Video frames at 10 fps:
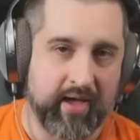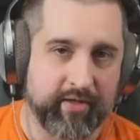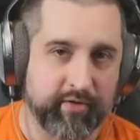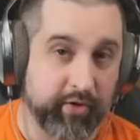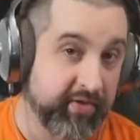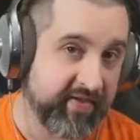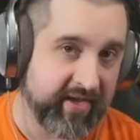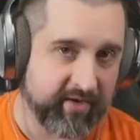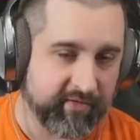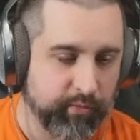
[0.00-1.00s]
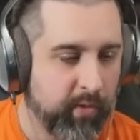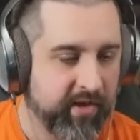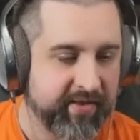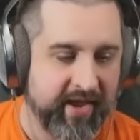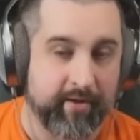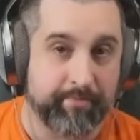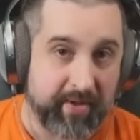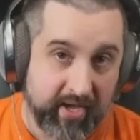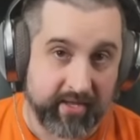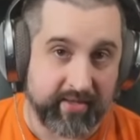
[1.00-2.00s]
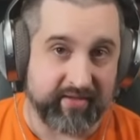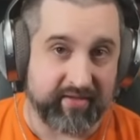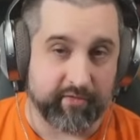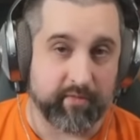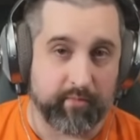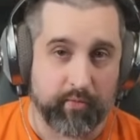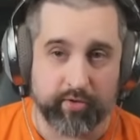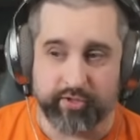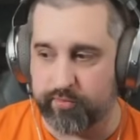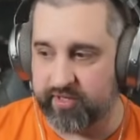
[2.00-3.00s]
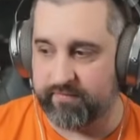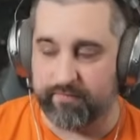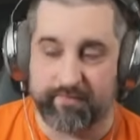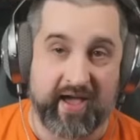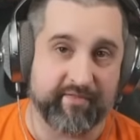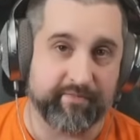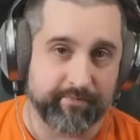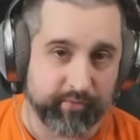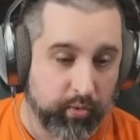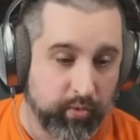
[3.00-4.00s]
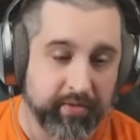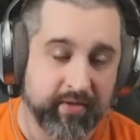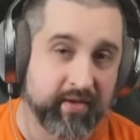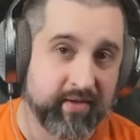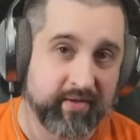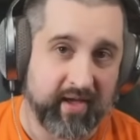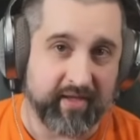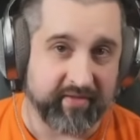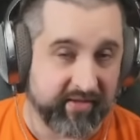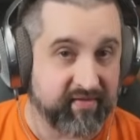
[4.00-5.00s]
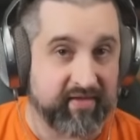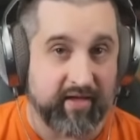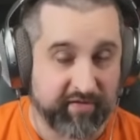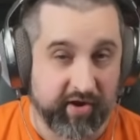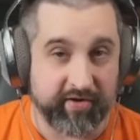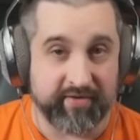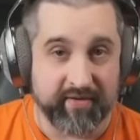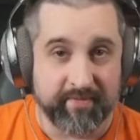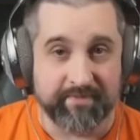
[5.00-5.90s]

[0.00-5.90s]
You can only take it at 2-1 now. But at least to reward you, we'll give you 5 gold to at least get you started.